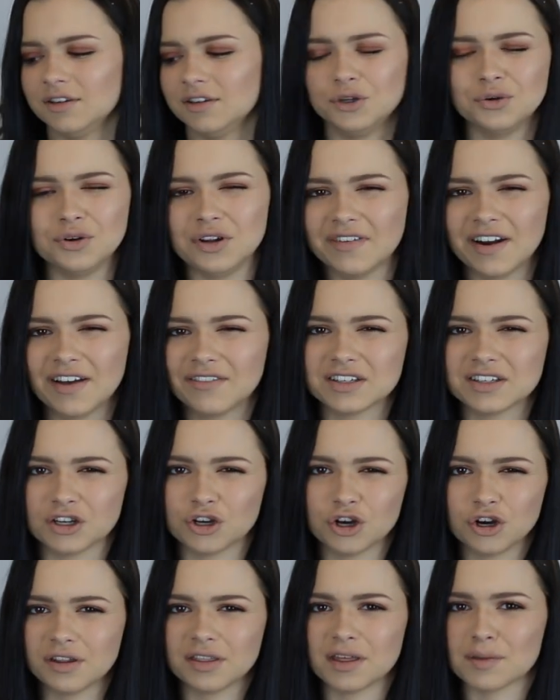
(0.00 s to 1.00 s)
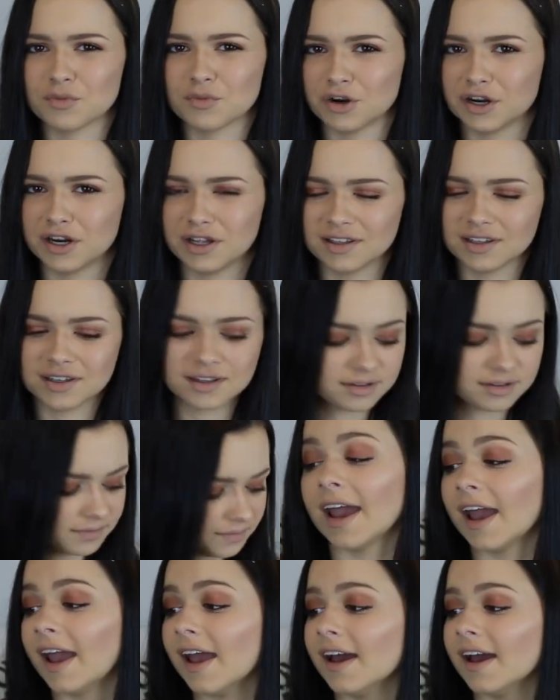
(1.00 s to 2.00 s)
You don't even have to cook them or anything.
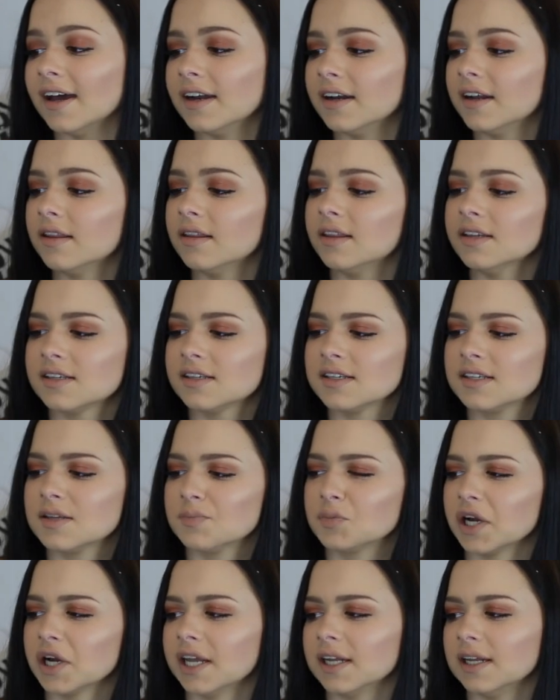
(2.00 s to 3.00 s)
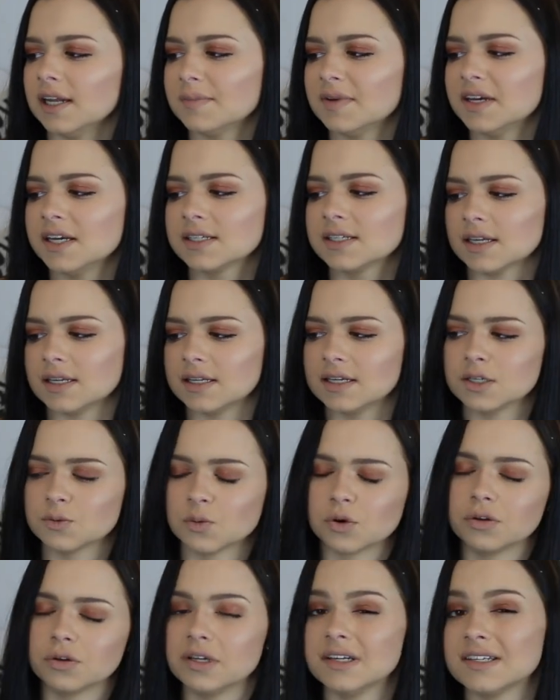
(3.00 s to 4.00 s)
And this is the brand Libby's, and these
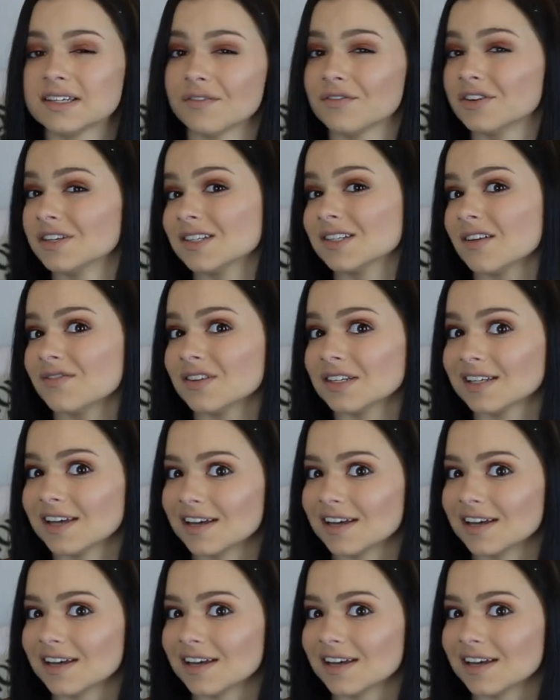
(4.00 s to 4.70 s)
were only seventy-seven